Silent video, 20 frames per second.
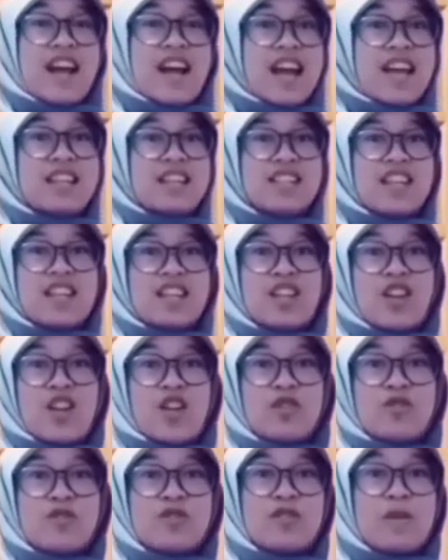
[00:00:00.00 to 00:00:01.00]
is
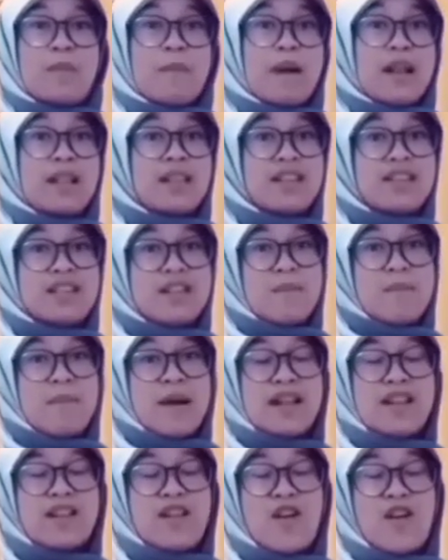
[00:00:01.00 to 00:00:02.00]
introduce
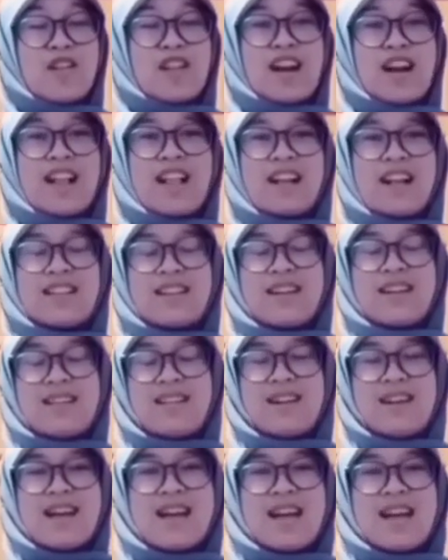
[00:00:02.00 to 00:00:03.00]
participant or
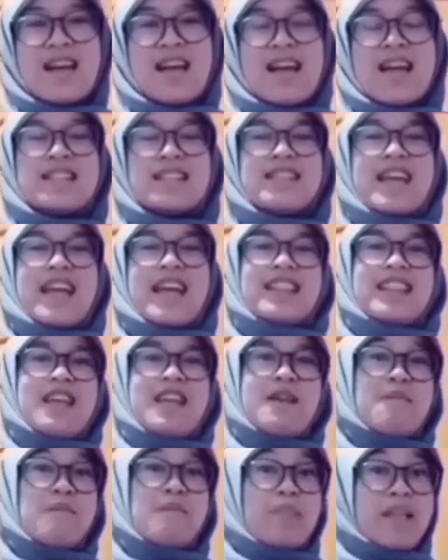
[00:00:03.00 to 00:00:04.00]
character,
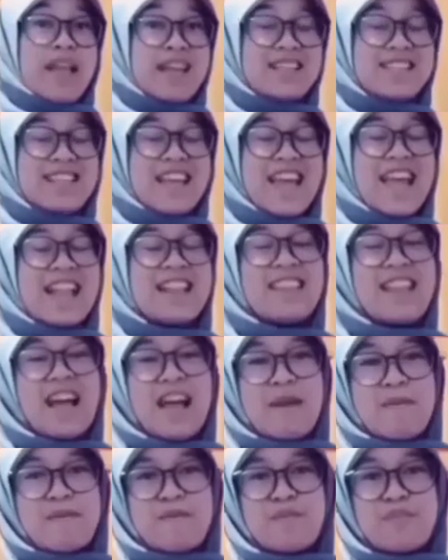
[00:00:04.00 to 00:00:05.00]
setting, place, and
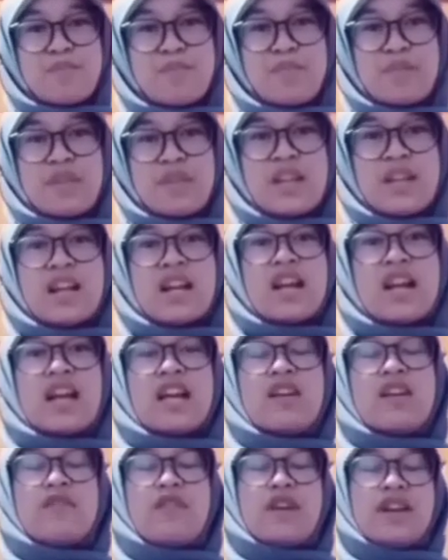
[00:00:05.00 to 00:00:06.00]
time.
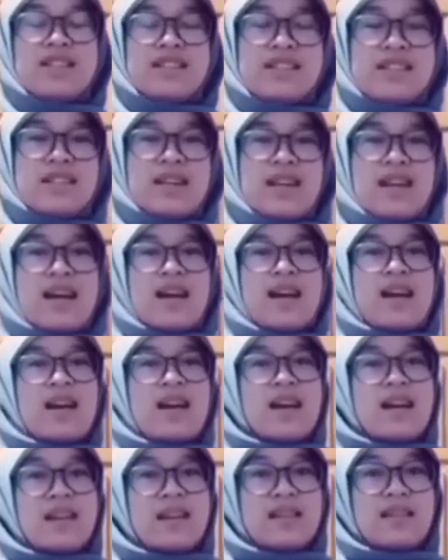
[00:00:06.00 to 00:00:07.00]
Events
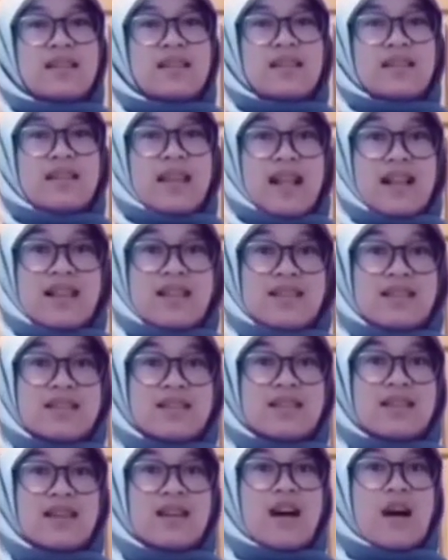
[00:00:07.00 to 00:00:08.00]
tells
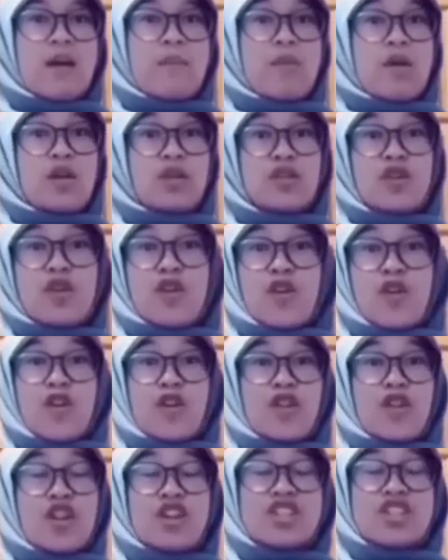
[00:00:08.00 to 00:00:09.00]
about the
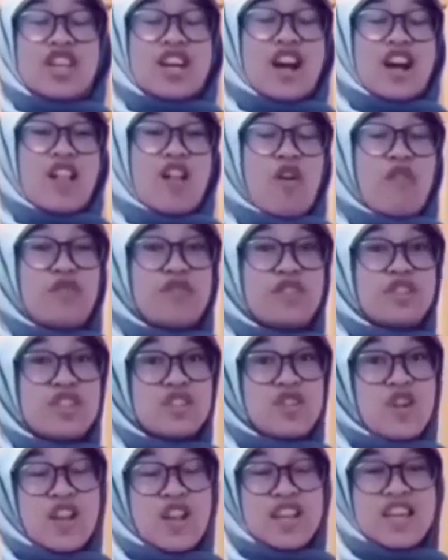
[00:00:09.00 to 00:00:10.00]
chronological of the
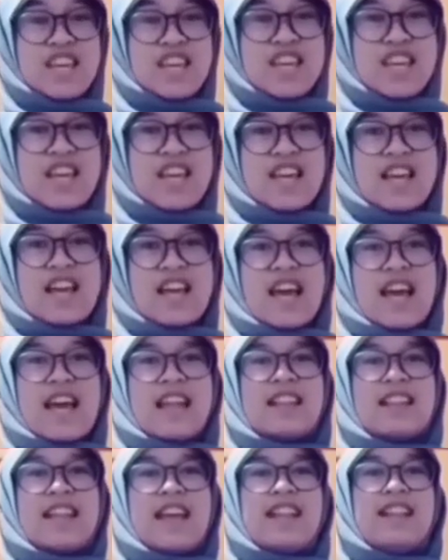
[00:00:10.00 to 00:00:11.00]
story.
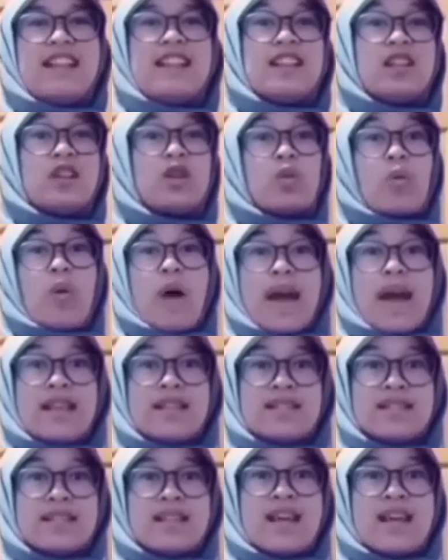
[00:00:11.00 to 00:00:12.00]
And then twice,
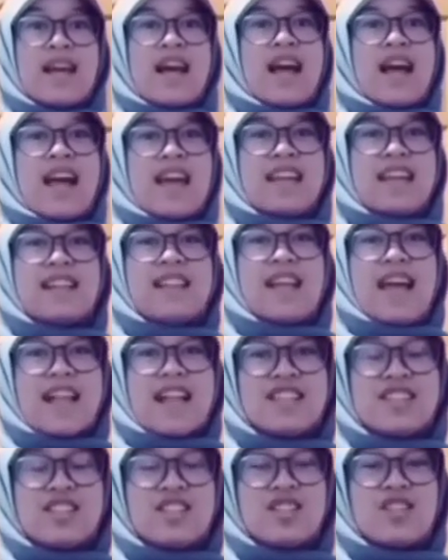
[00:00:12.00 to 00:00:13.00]
it
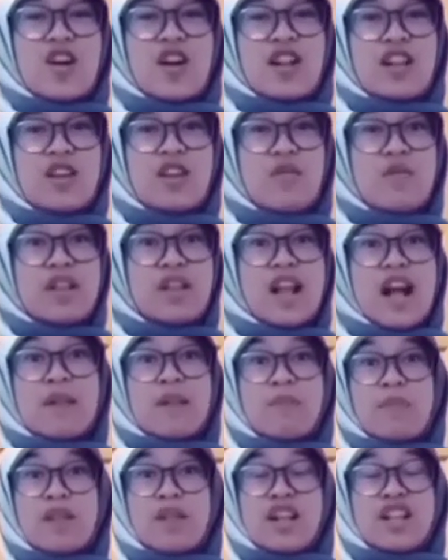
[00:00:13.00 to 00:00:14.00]
ends story with
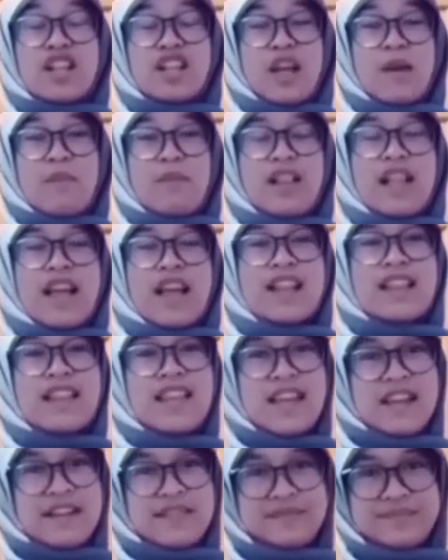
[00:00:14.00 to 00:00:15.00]
unpredictable ending.